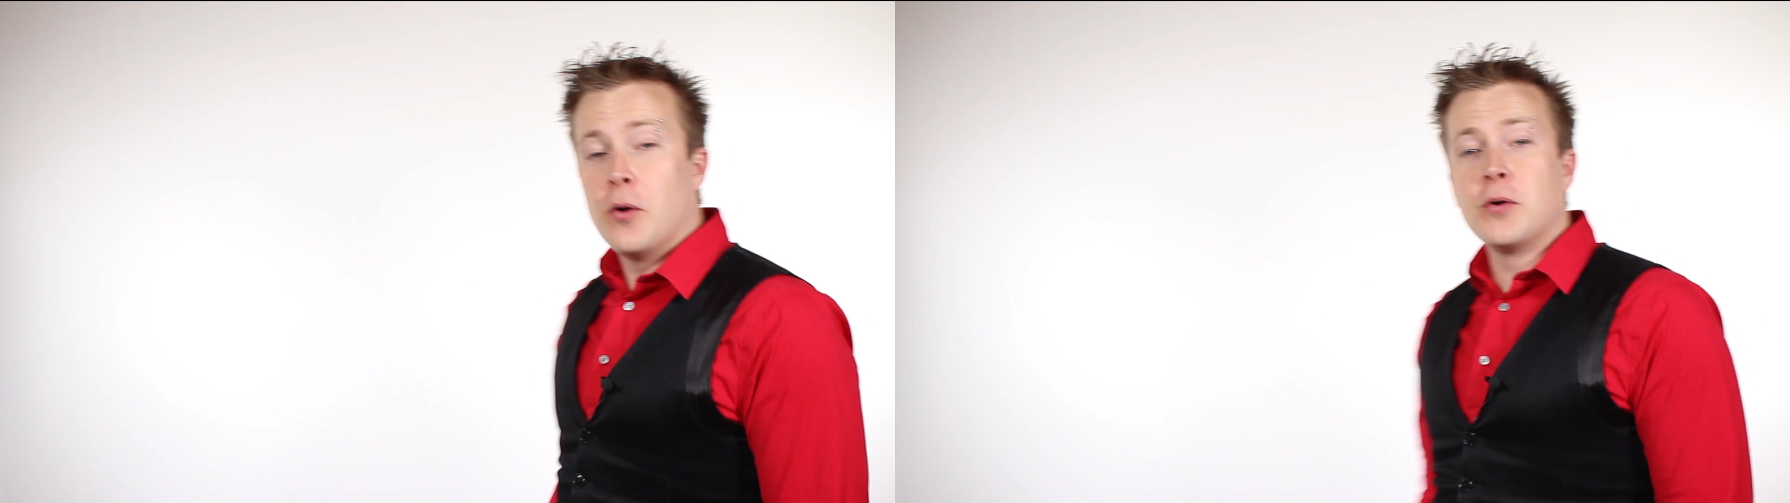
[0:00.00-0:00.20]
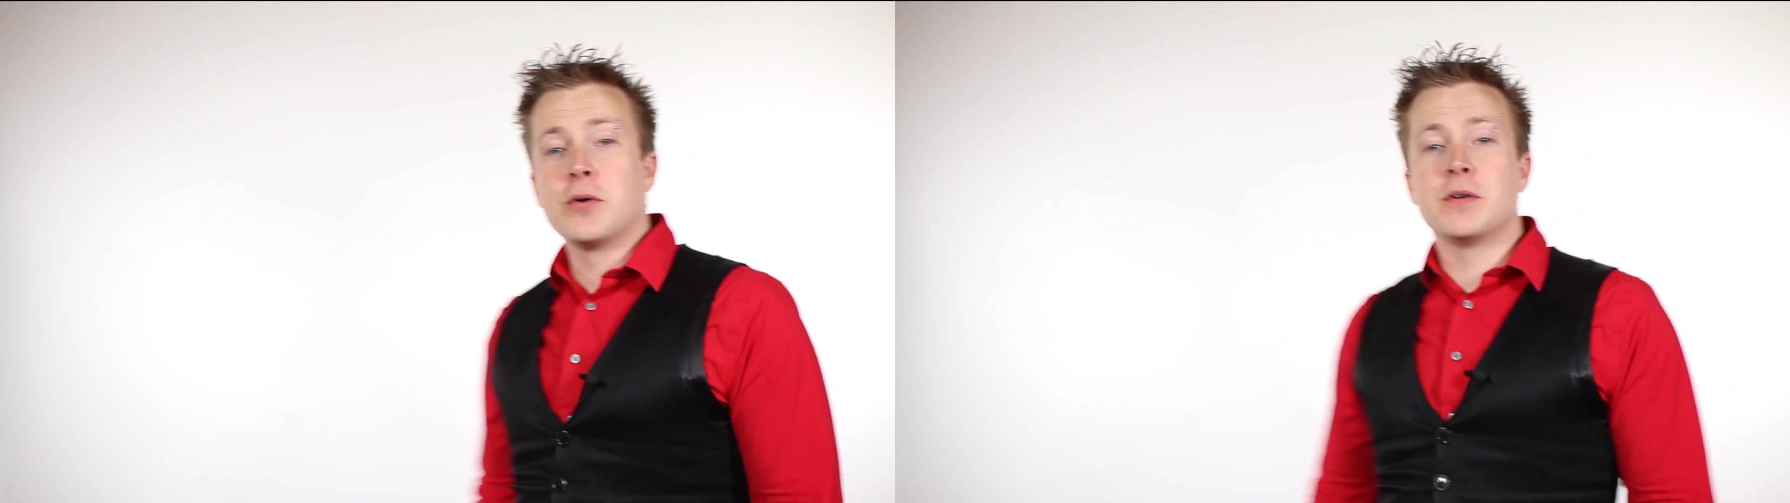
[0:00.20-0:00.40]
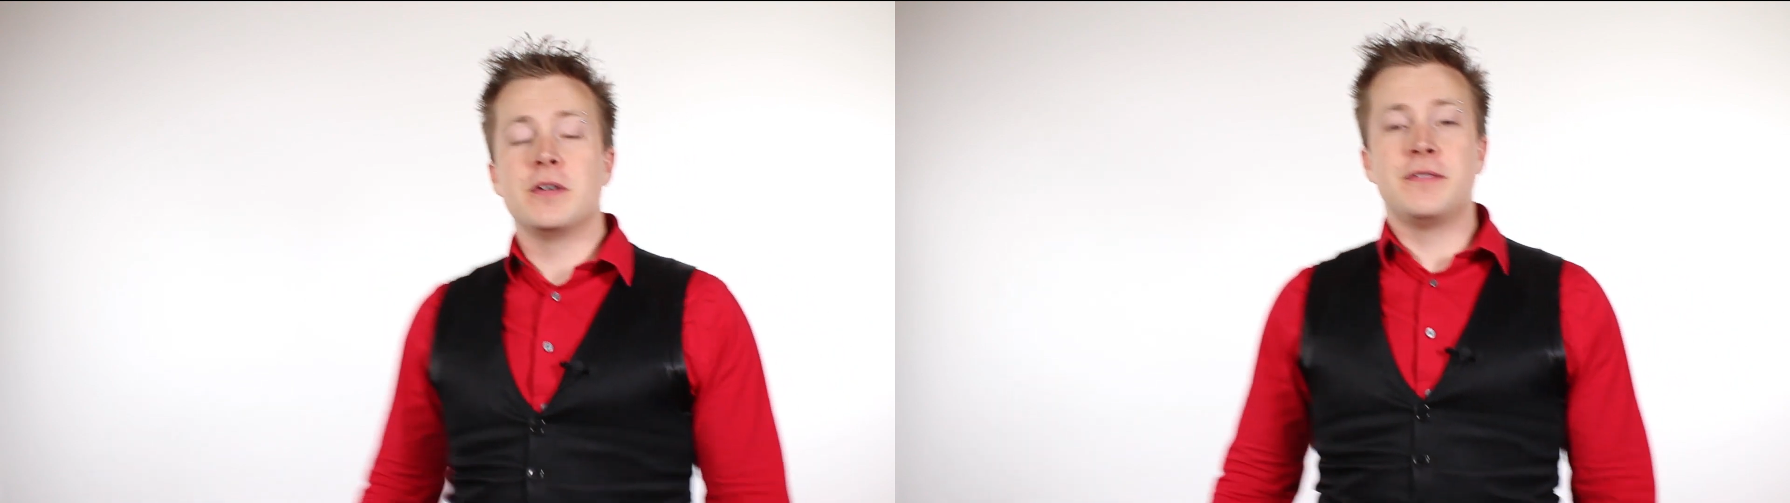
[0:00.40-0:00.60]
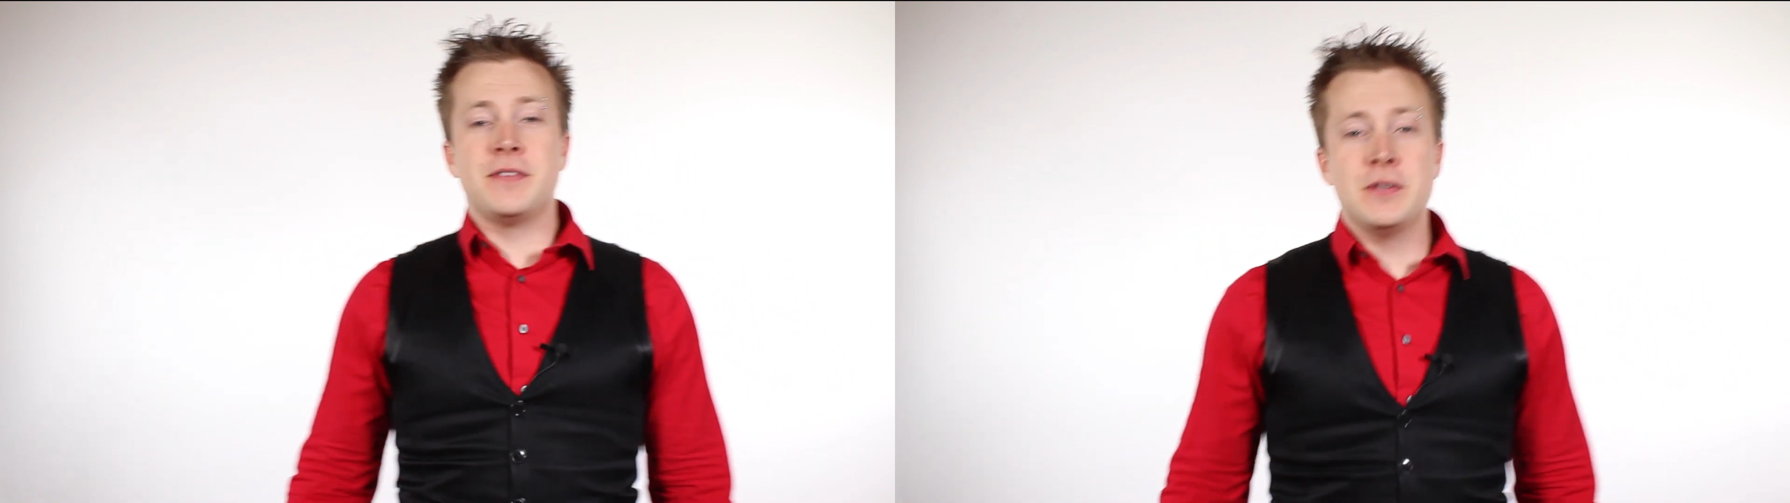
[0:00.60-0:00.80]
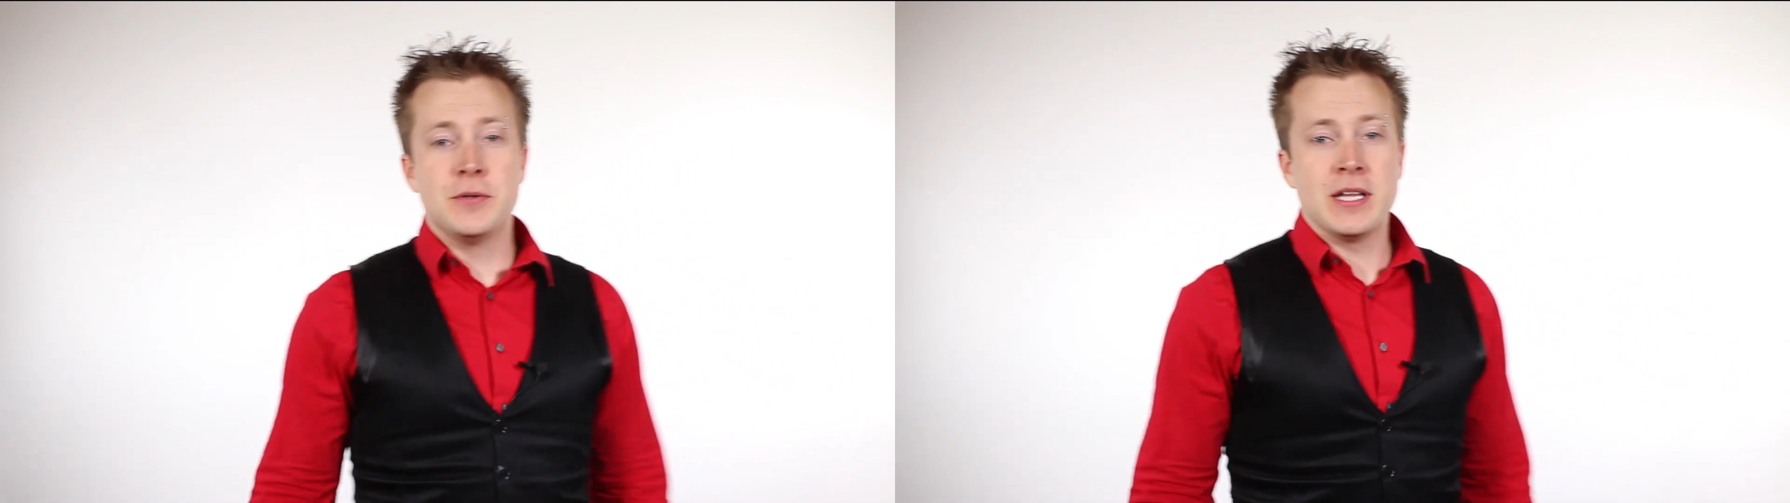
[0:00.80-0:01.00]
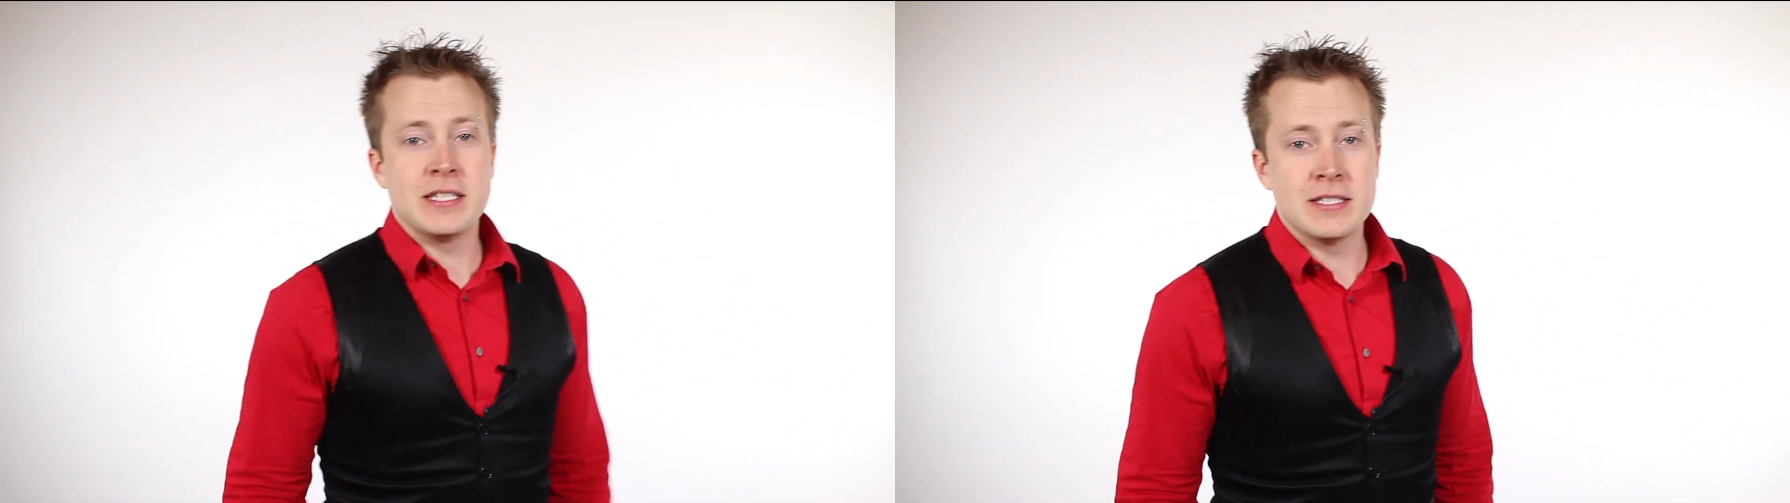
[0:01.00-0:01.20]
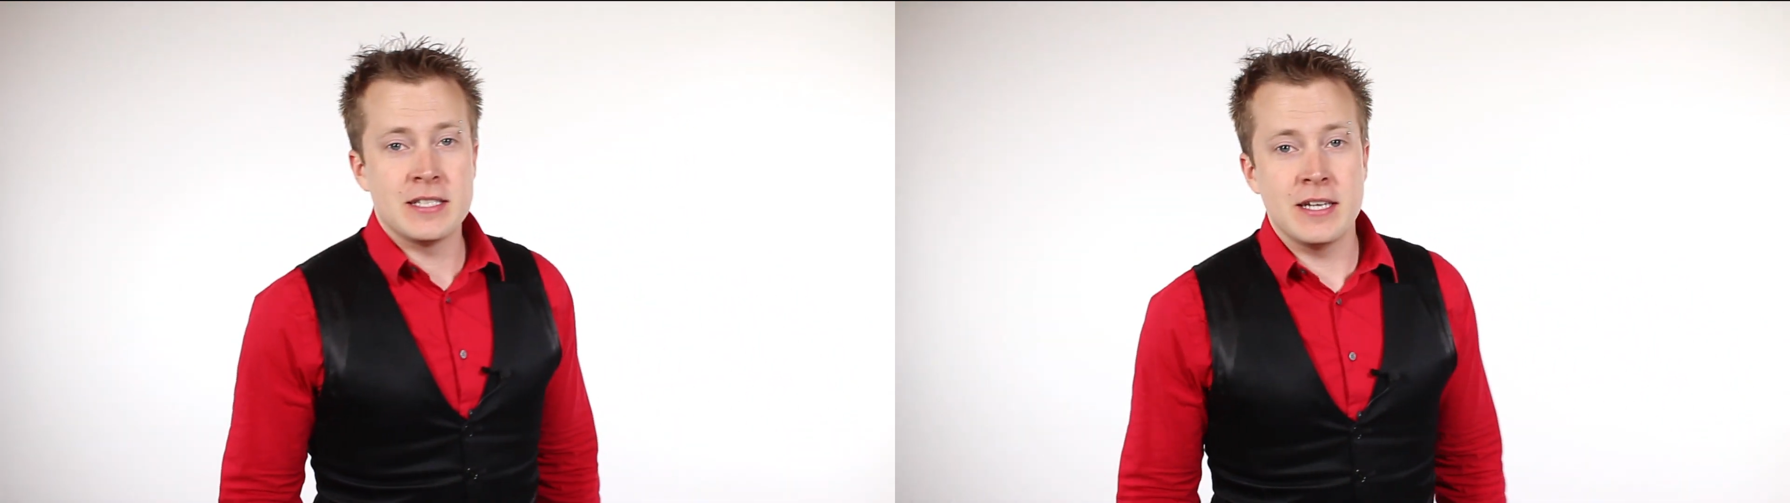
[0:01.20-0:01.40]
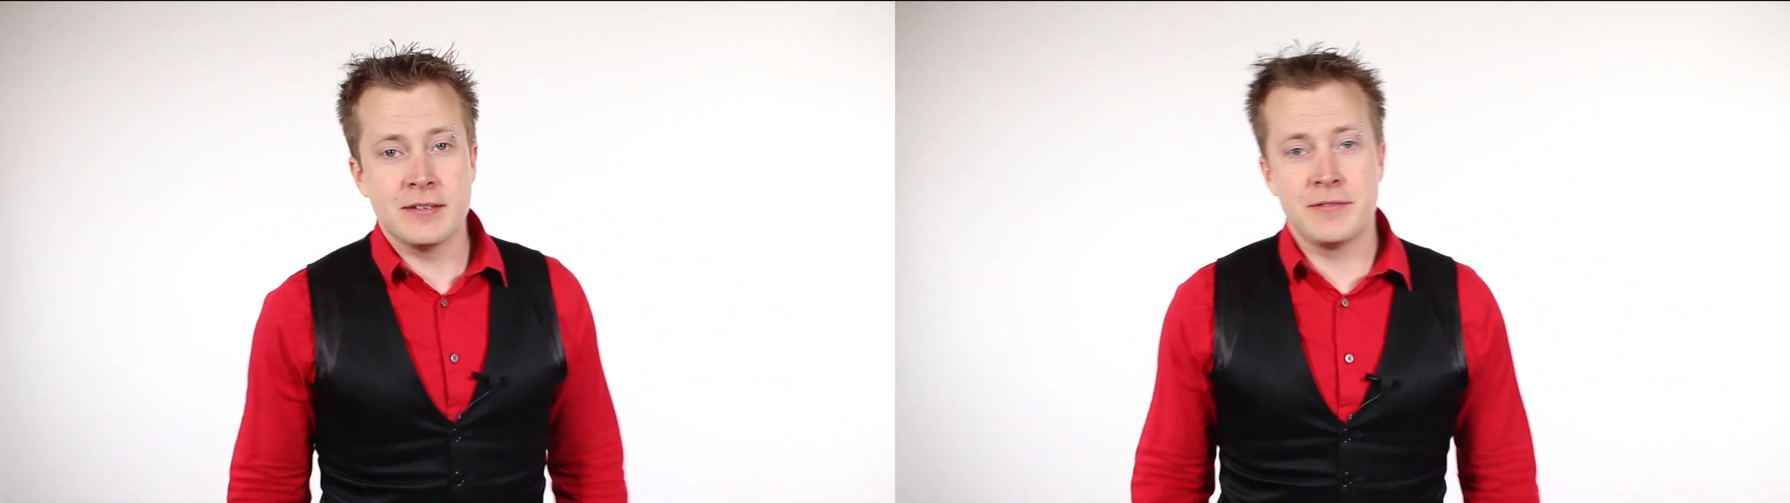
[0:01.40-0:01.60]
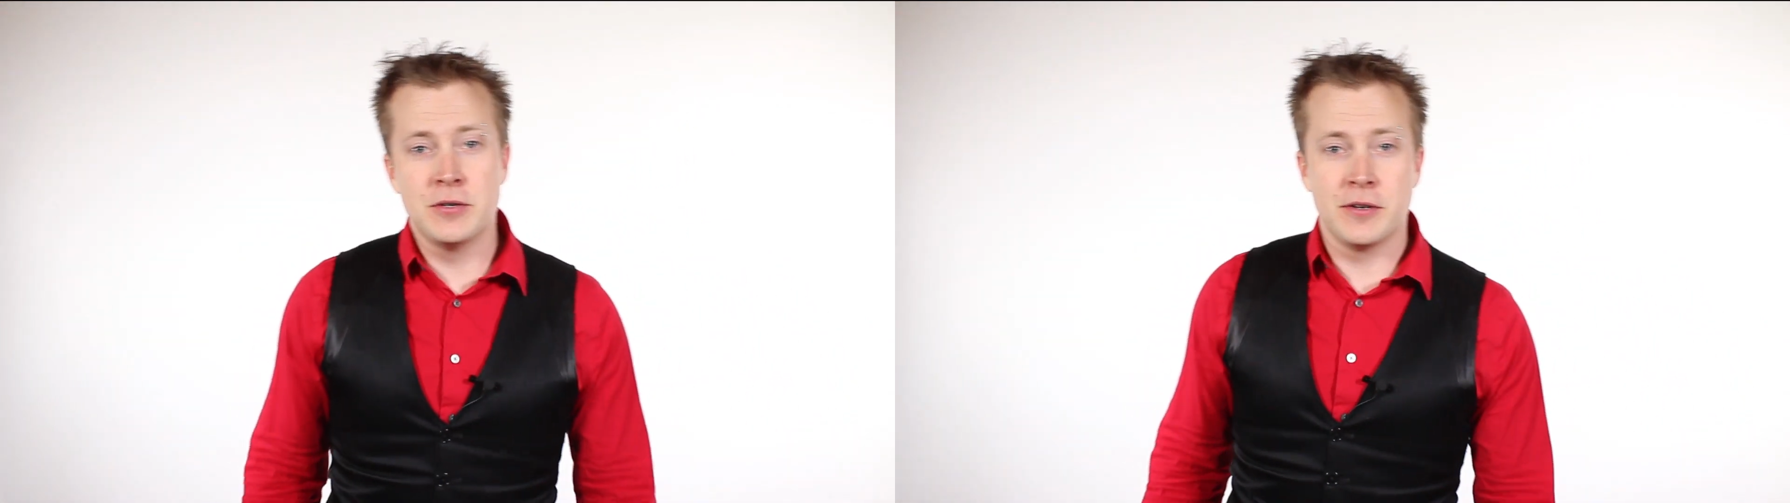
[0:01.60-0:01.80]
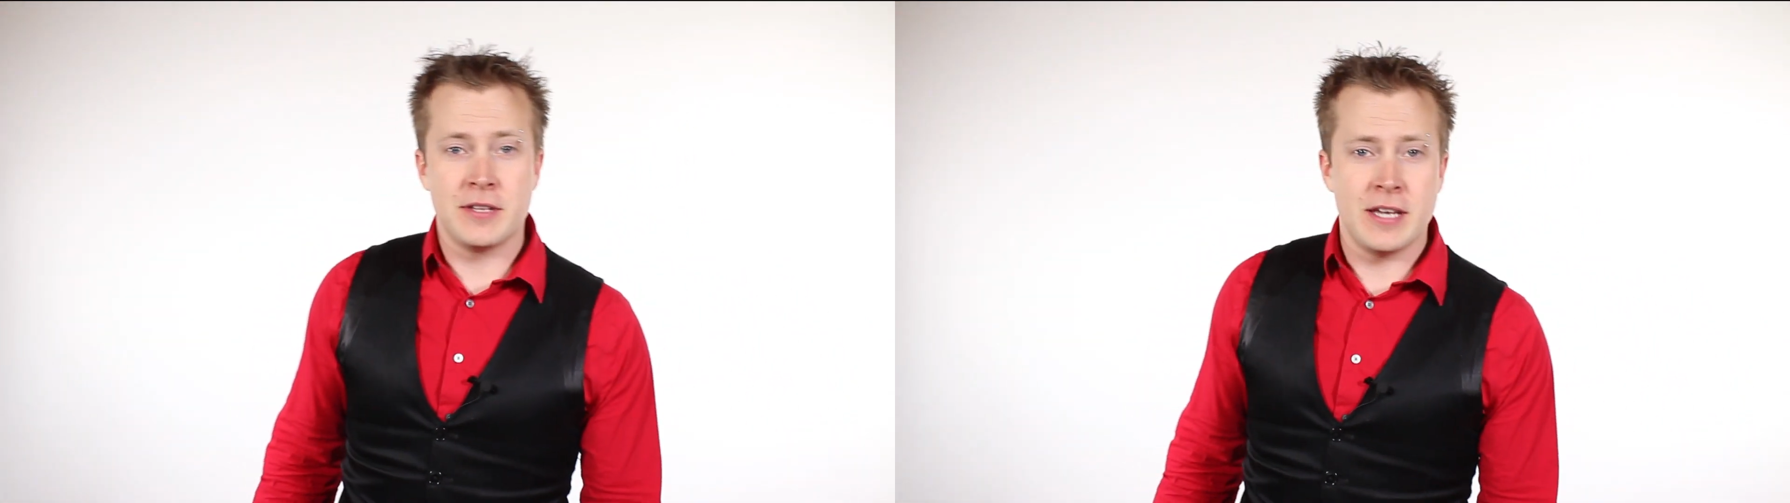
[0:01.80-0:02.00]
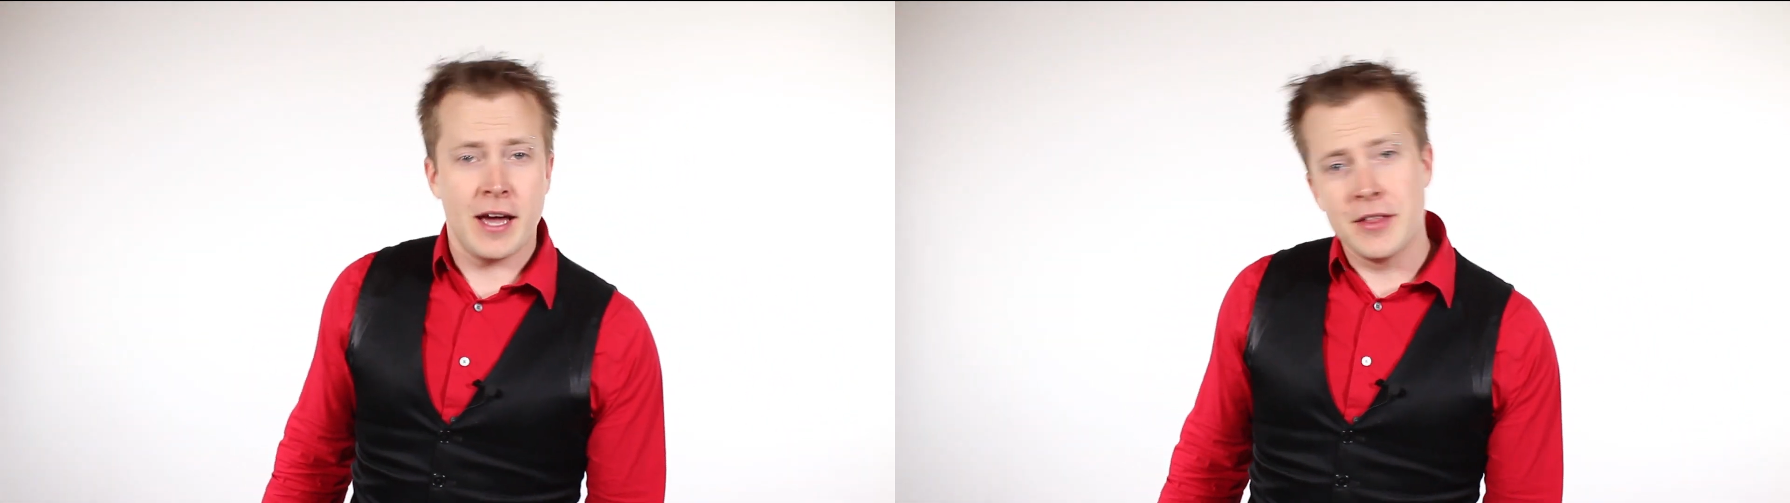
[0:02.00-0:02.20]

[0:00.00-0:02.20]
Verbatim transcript: Or if you would like to see a few of the